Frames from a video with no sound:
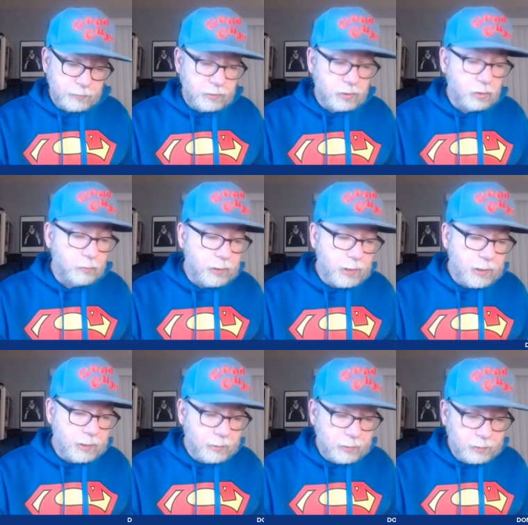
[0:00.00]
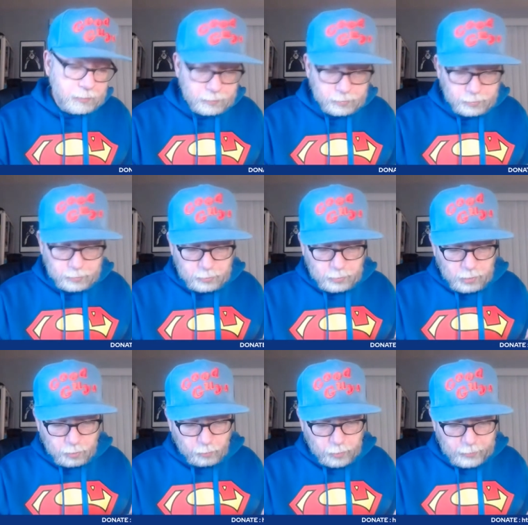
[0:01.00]
So we got, like,
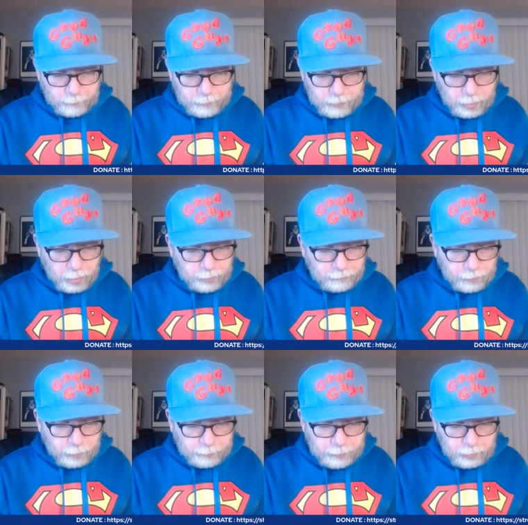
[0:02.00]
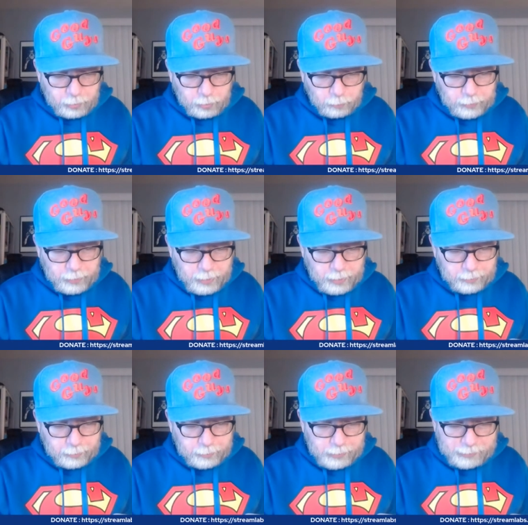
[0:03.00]
write-ups on all the films here. We
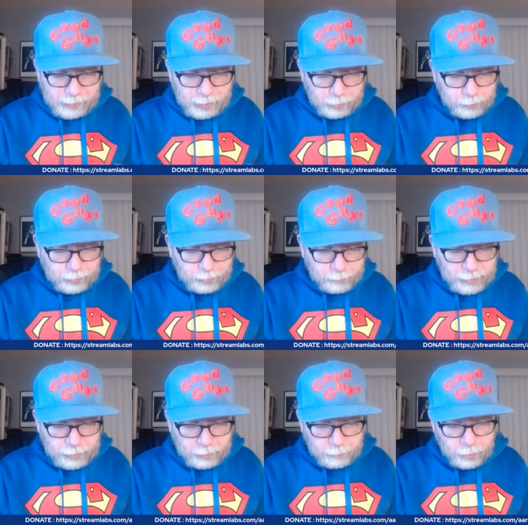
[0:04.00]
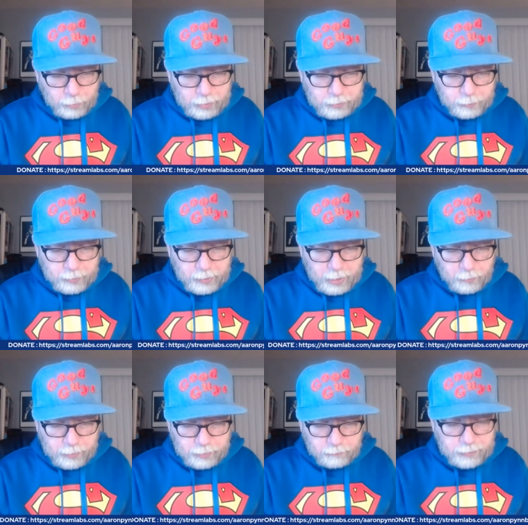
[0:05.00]
got Sex, Hollywood, and the Making of Mae West by
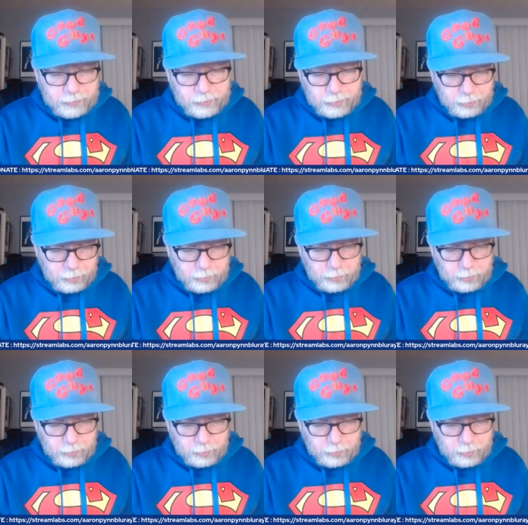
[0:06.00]
Iris Vise.